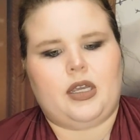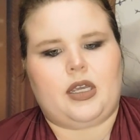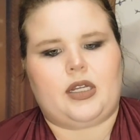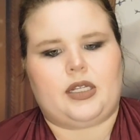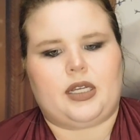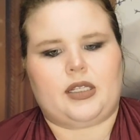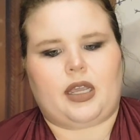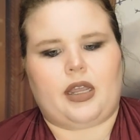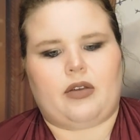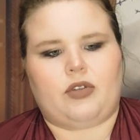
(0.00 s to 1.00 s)
it does
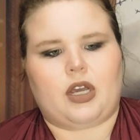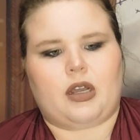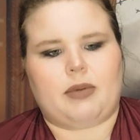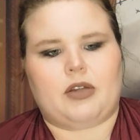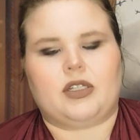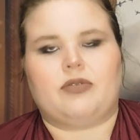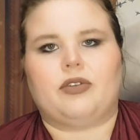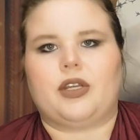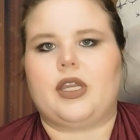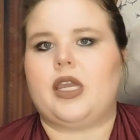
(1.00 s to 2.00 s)
kind of talk about
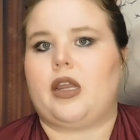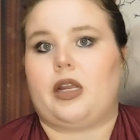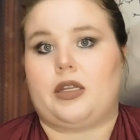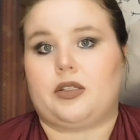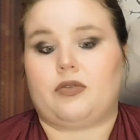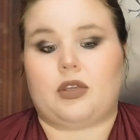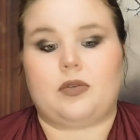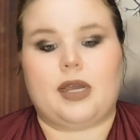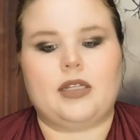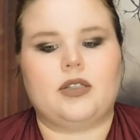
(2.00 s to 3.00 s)
different areas of the
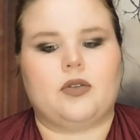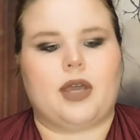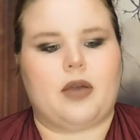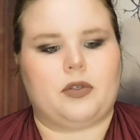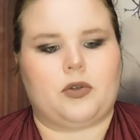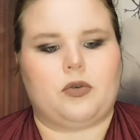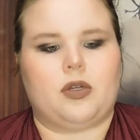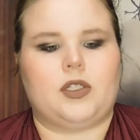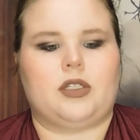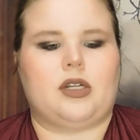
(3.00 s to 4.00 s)
US, so that was cool
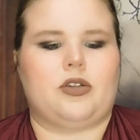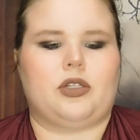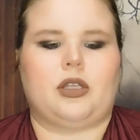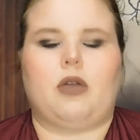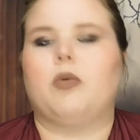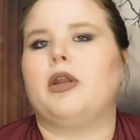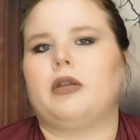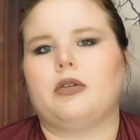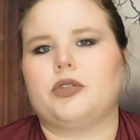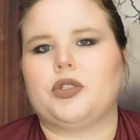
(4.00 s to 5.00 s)
because it's not just like one
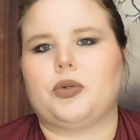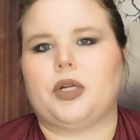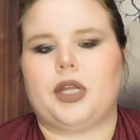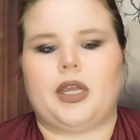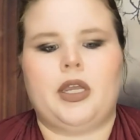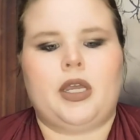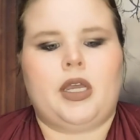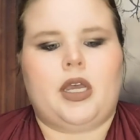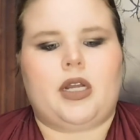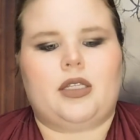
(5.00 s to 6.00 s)
ghost story,
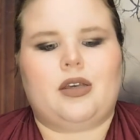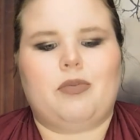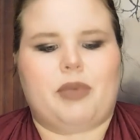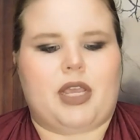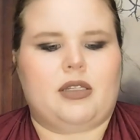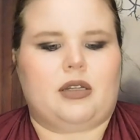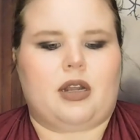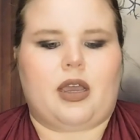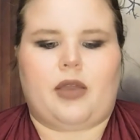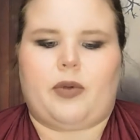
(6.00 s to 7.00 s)
and it's all based on
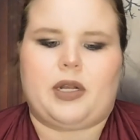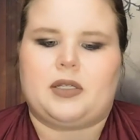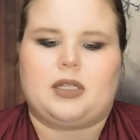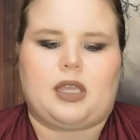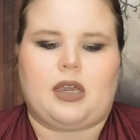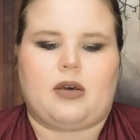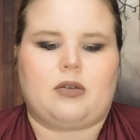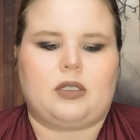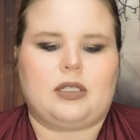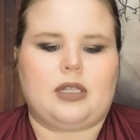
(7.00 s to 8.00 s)
eyewitness
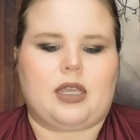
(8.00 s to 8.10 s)
accounts.